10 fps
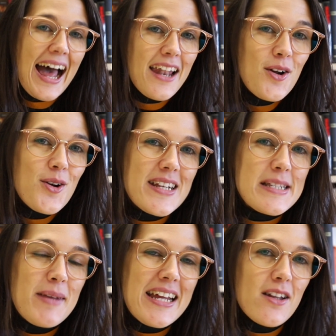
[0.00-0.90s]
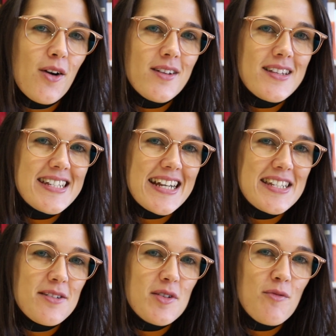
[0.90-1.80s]
Hello, it's me, Lauren, the Study
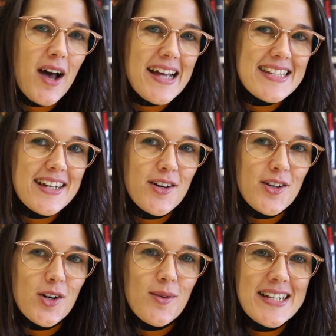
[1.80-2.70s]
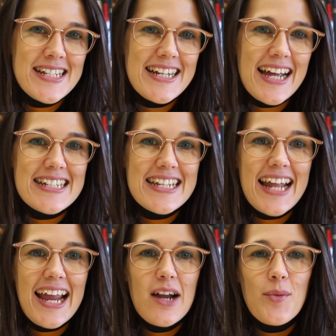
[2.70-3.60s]
Skills Advisor here at Jungarendi, and
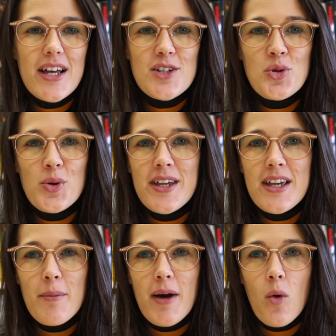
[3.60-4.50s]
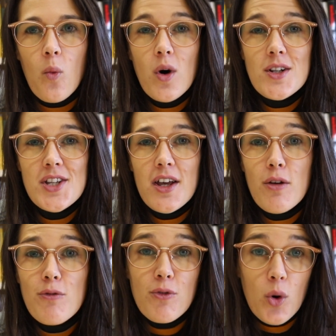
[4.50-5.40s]
today we are talking about what
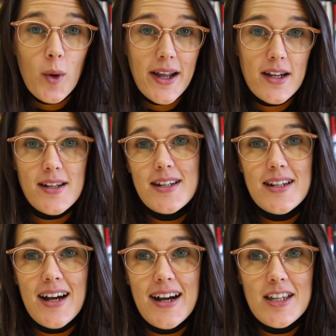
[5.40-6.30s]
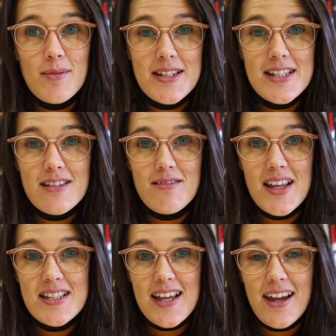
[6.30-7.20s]
to avoid in an argumentative
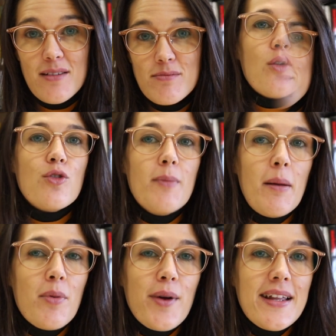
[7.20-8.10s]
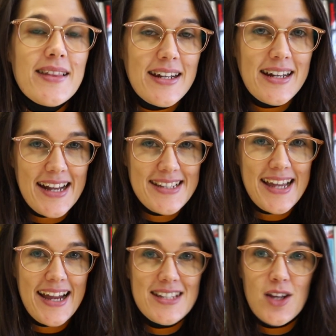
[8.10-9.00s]
essay. Remembering that an
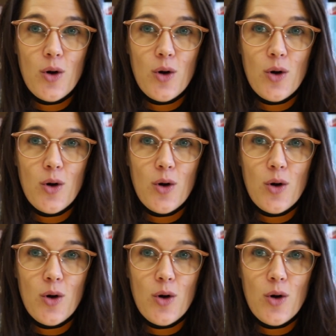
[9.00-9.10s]
essay is